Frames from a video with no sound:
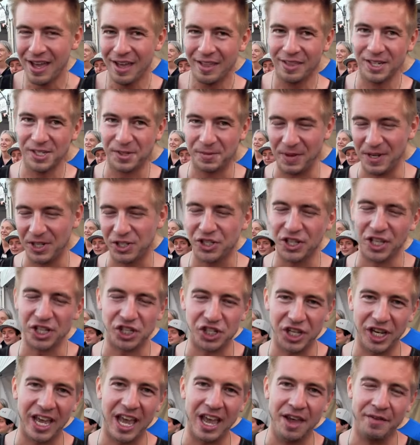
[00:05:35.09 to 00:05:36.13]
the speech that
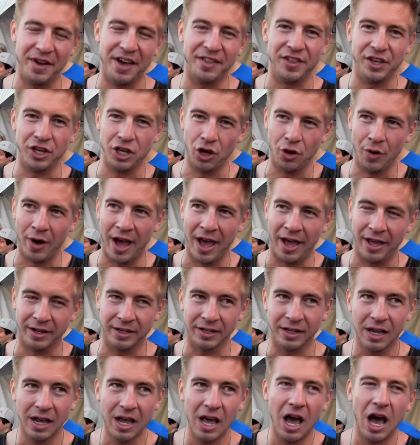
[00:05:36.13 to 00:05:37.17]
she gave at the UN
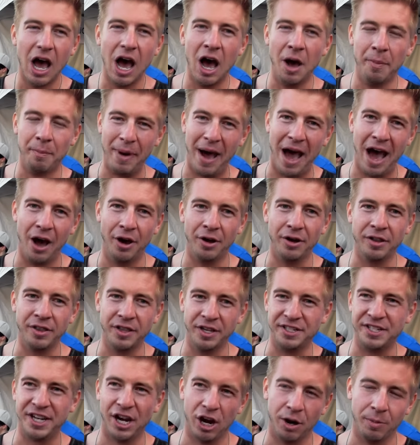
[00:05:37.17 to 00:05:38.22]
about the
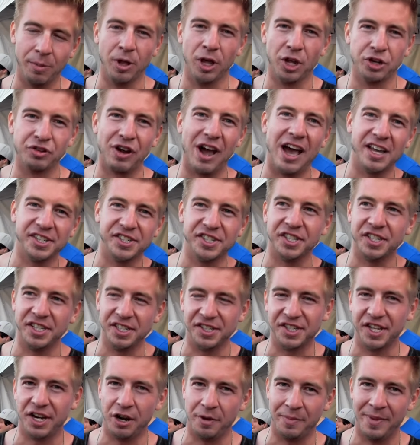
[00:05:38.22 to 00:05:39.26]
terrible atrocities
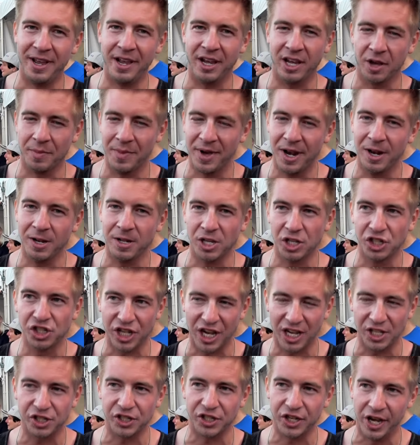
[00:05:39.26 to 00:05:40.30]
that are being committed in
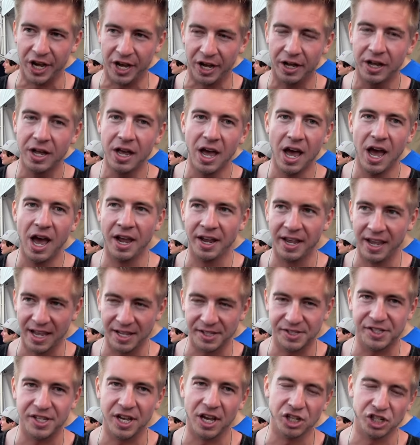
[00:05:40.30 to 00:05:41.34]
Chechnya
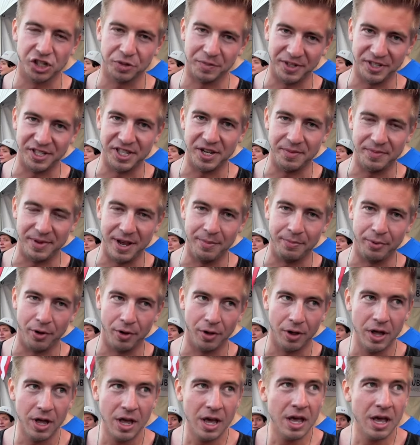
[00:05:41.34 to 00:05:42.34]
against LGBT people.